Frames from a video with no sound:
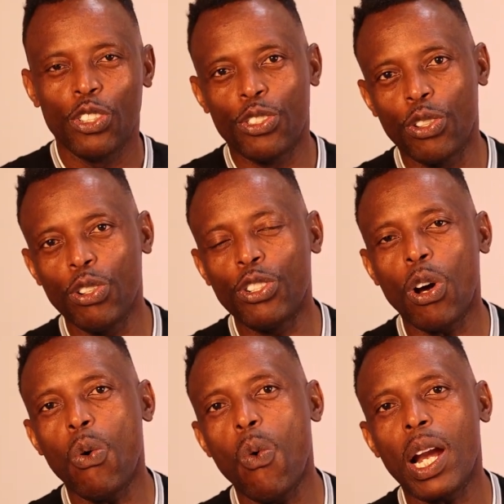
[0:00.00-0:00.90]
you
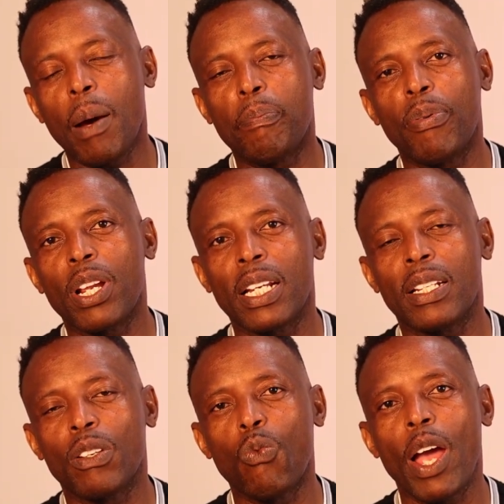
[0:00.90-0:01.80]
don't want to put
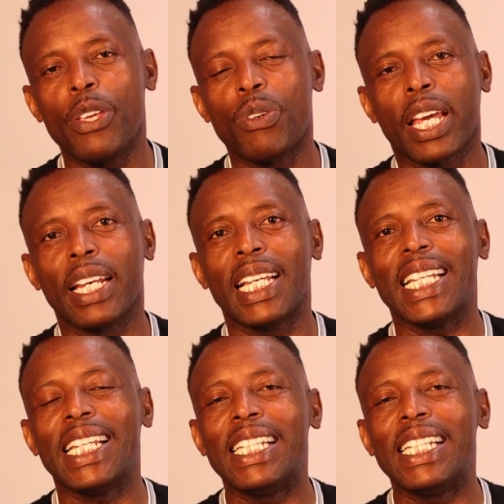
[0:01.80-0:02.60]
it where you can